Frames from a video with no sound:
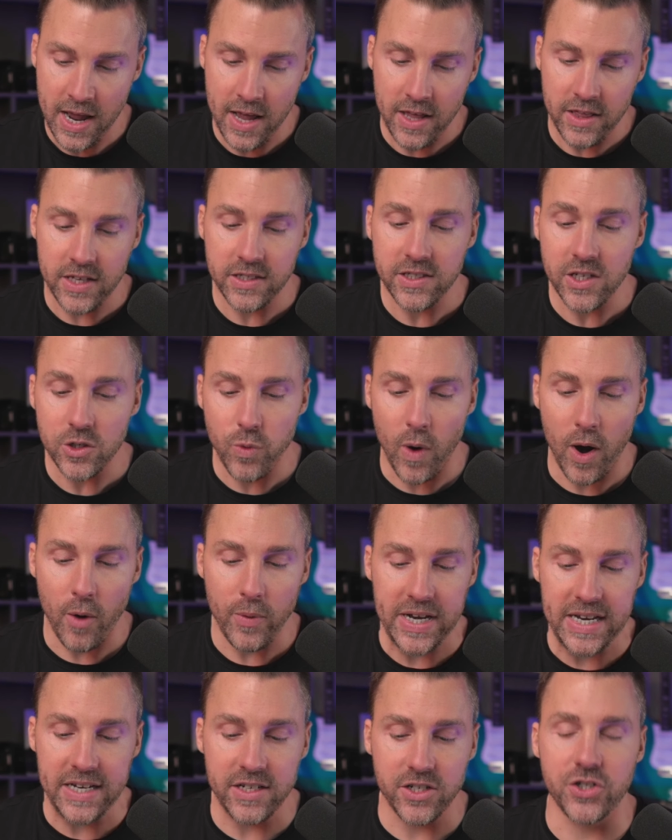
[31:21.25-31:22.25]
this is where we
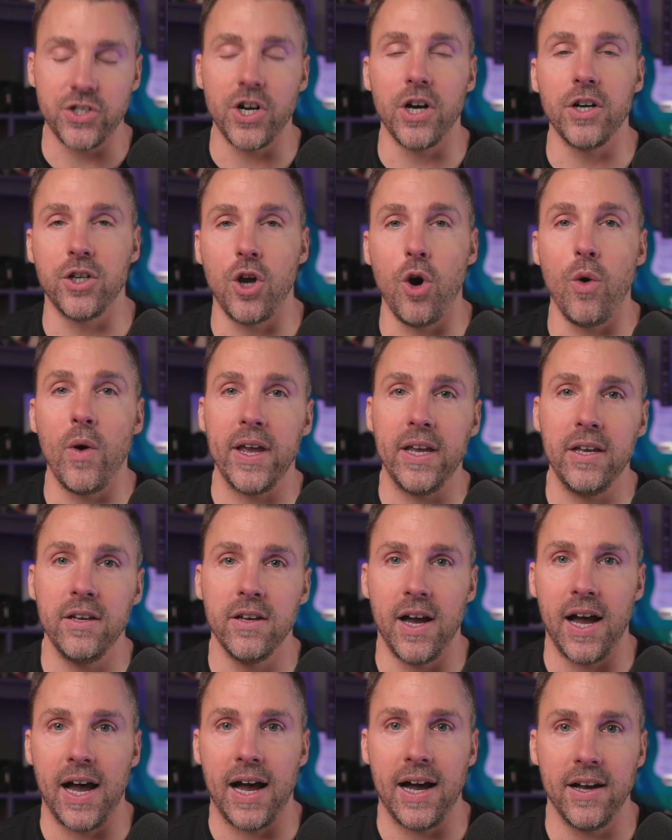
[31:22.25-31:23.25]
need to start going.
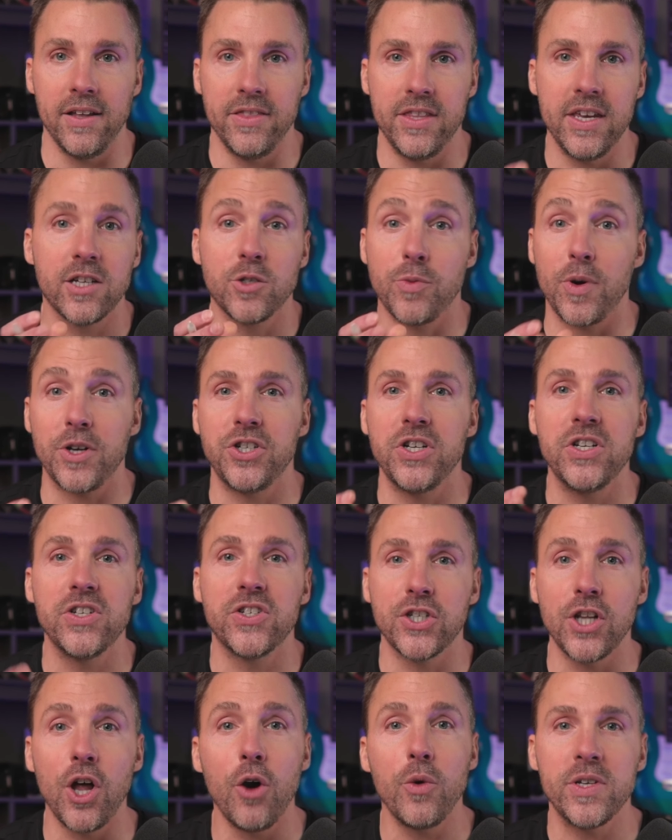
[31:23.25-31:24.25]
The expression is
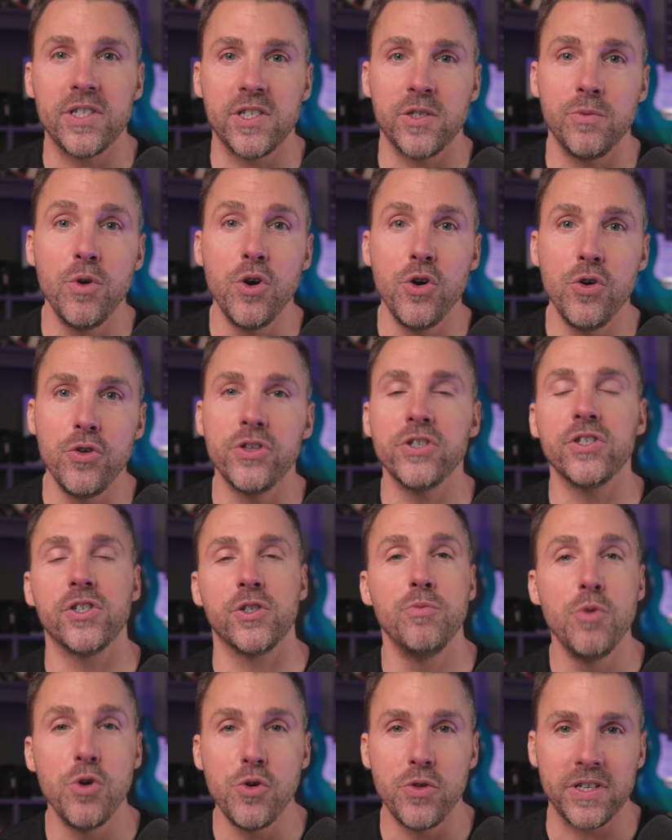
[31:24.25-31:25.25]
slow is smooth,
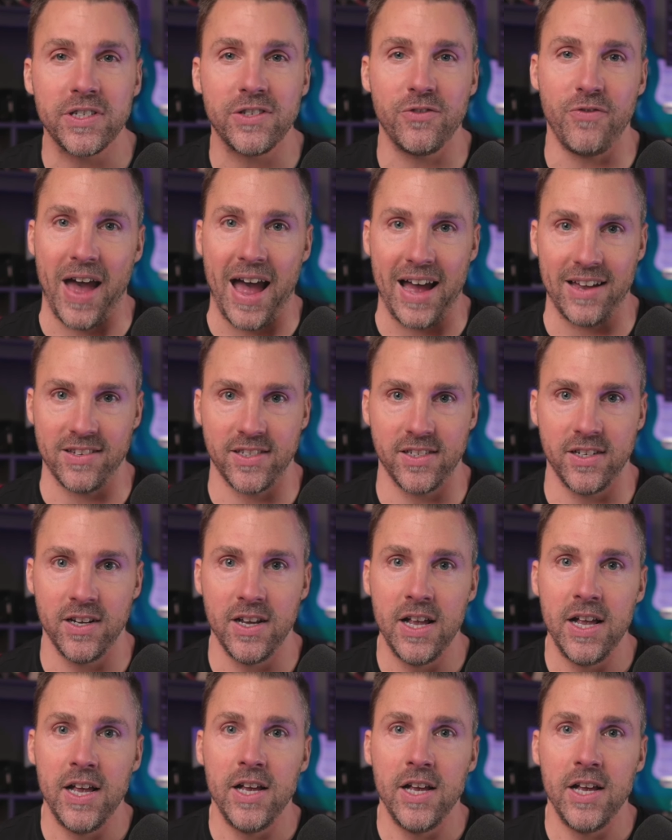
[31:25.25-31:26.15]
smooth is fast.